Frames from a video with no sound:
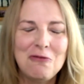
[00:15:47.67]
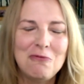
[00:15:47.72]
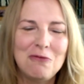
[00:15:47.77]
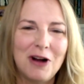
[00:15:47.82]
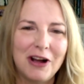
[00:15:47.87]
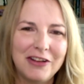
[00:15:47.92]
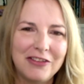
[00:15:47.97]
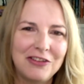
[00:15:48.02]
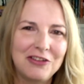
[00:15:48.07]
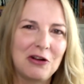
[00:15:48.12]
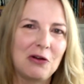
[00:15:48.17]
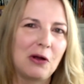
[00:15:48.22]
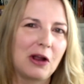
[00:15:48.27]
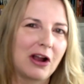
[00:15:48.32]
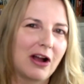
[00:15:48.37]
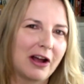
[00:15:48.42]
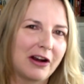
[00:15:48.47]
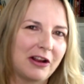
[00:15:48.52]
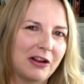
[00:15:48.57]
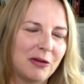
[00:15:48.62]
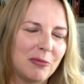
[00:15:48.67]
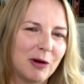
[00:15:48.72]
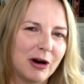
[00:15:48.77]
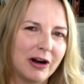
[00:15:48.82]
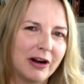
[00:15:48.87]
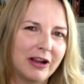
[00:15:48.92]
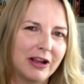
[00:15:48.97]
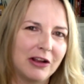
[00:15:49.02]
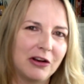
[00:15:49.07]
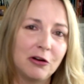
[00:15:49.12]
what's going on in the
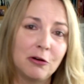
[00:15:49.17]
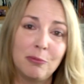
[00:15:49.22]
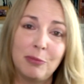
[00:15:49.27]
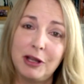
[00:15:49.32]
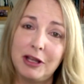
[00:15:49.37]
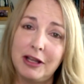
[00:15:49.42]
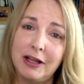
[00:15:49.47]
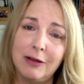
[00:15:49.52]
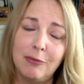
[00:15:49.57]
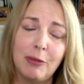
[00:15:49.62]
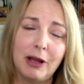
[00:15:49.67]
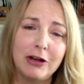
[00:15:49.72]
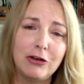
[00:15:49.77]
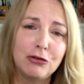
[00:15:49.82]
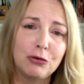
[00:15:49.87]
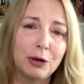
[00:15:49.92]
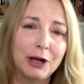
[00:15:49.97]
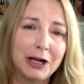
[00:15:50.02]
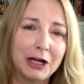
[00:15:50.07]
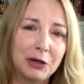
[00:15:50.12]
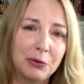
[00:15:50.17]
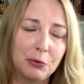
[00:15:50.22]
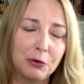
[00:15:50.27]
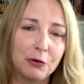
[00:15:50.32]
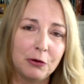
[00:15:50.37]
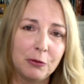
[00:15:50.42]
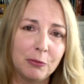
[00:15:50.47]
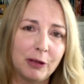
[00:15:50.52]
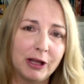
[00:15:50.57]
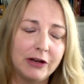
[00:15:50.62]
market or being in my trading
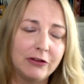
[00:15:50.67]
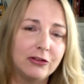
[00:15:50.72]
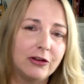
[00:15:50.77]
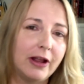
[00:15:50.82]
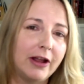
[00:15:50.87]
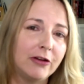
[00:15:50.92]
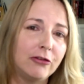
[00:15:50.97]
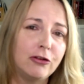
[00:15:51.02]
room and,